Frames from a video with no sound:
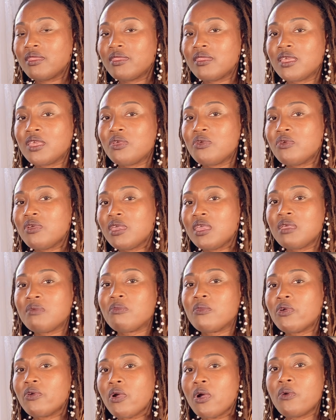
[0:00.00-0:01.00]
then you
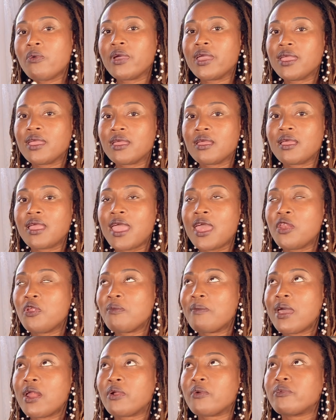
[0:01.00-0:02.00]
keep growing and no
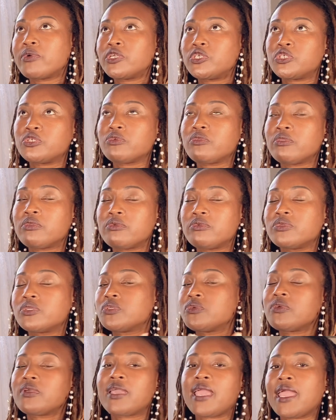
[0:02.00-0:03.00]
matter what you lose
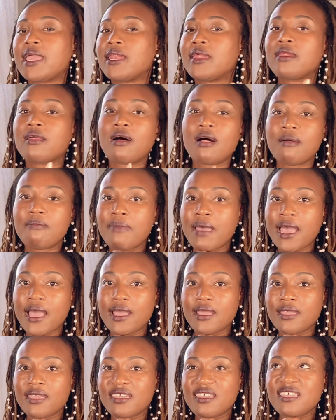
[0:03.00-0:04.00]
you could gain it all
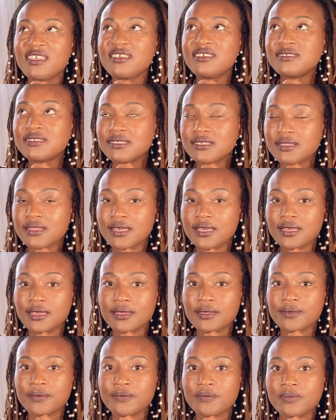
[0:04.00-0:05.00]
back
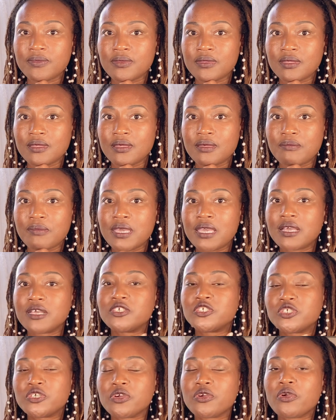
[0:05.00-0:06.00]
easily
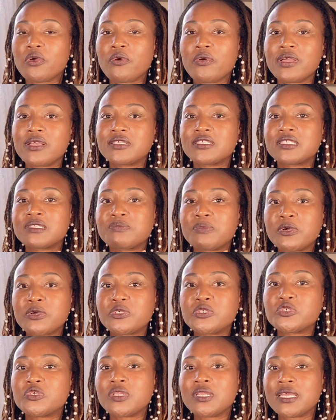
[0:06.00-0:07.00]
because you're growing
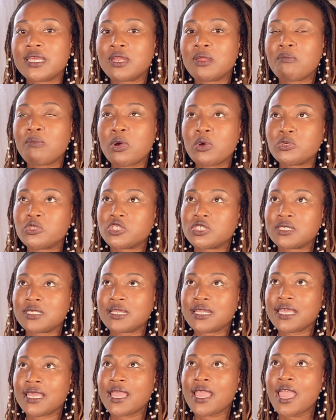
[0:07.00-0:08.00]
spiritually and
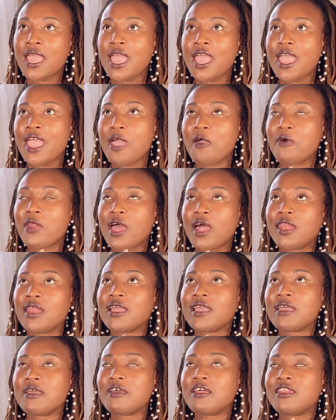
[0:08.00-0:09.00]
emotionally when I
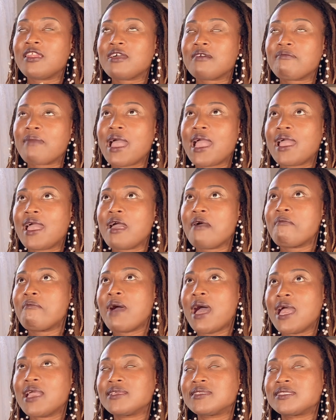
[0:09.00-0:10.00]
look at look back at
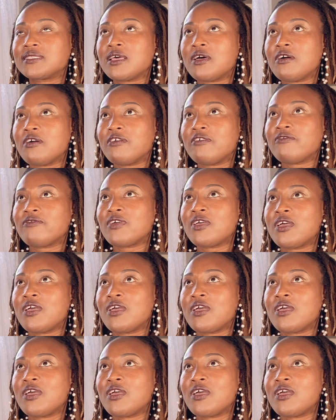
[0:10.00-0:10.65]
myself,